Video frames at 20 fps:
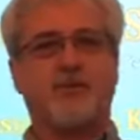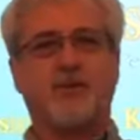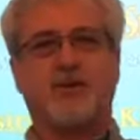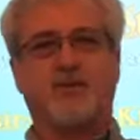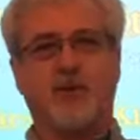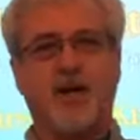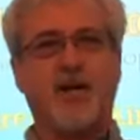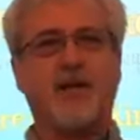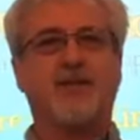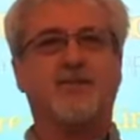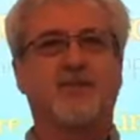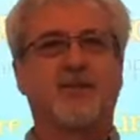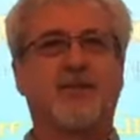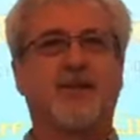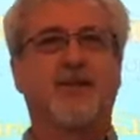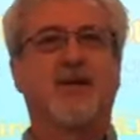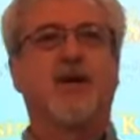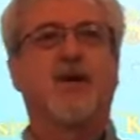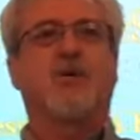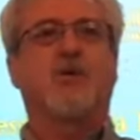Right?
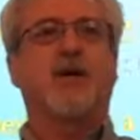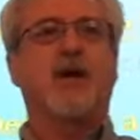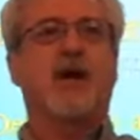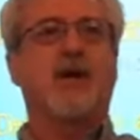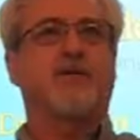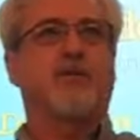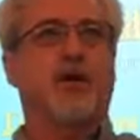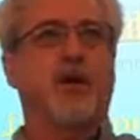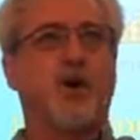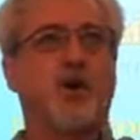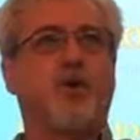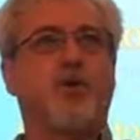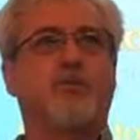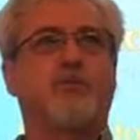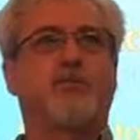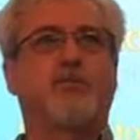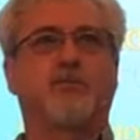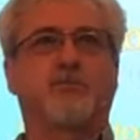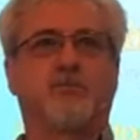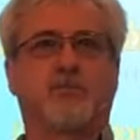We have
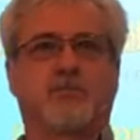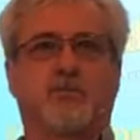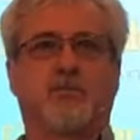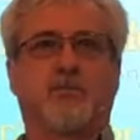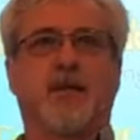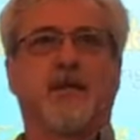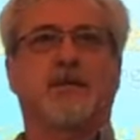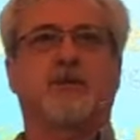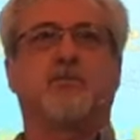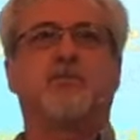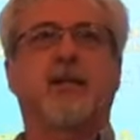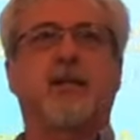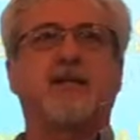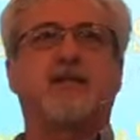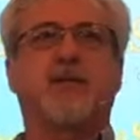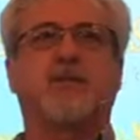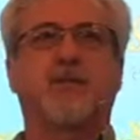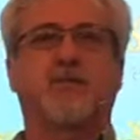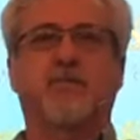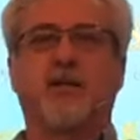home, that's a
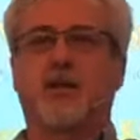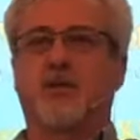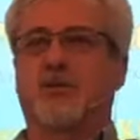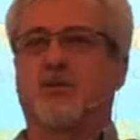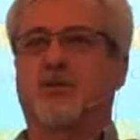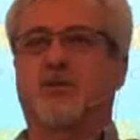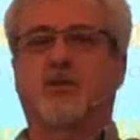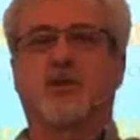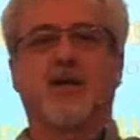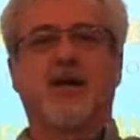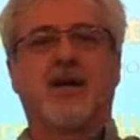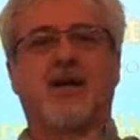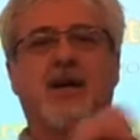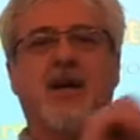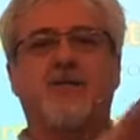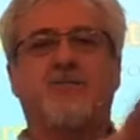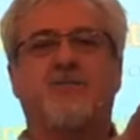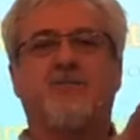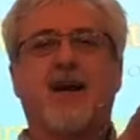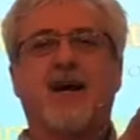piece of a puzzle.
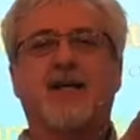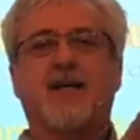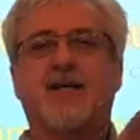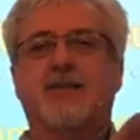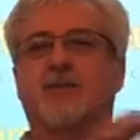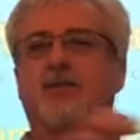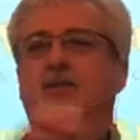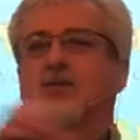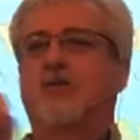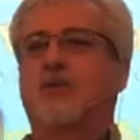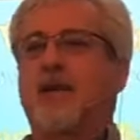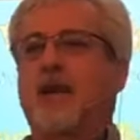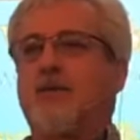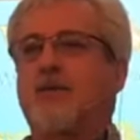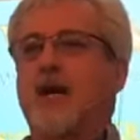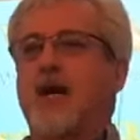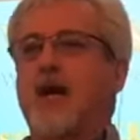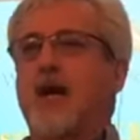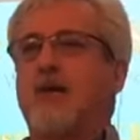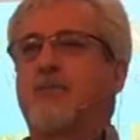Have finances, we have
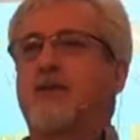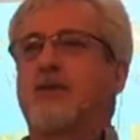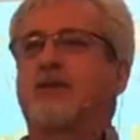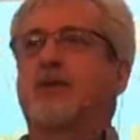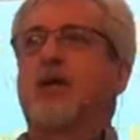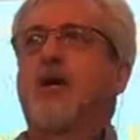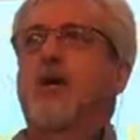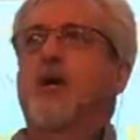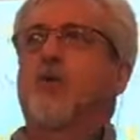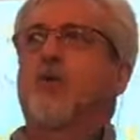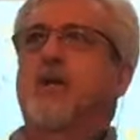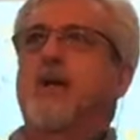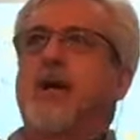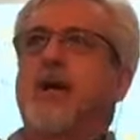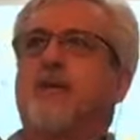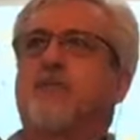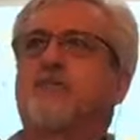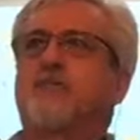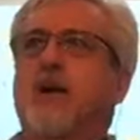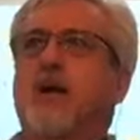hobbies, we
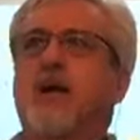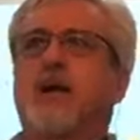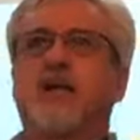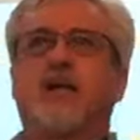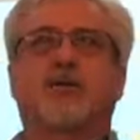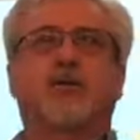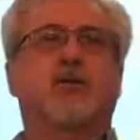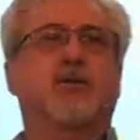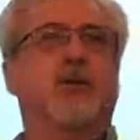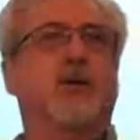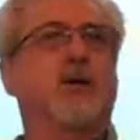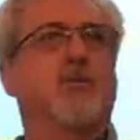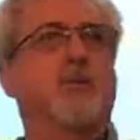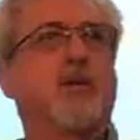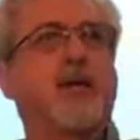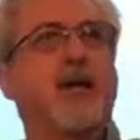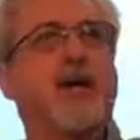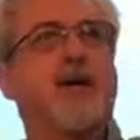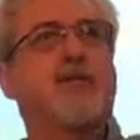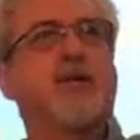have parents, uh,
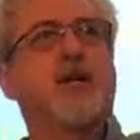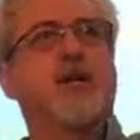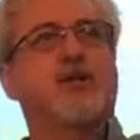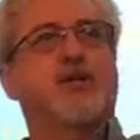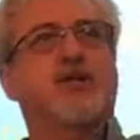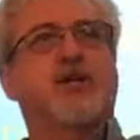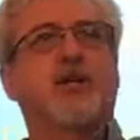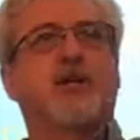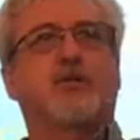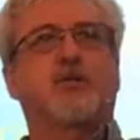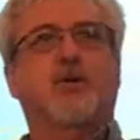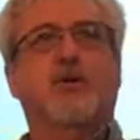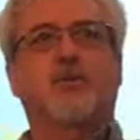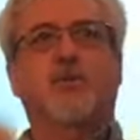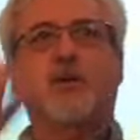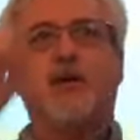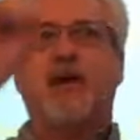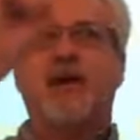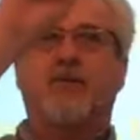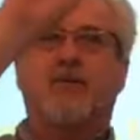we have children,
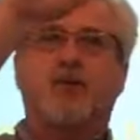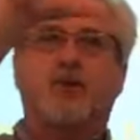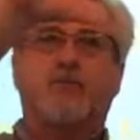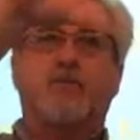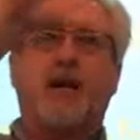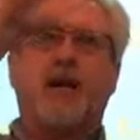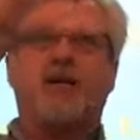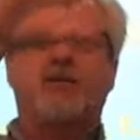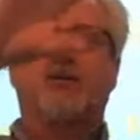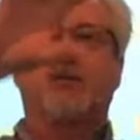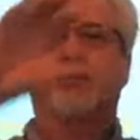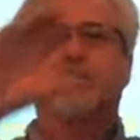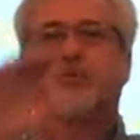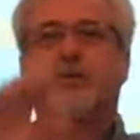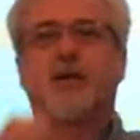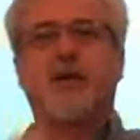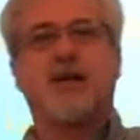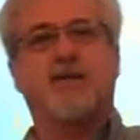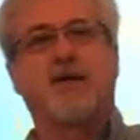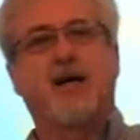we have spouses,
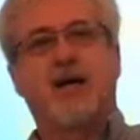we have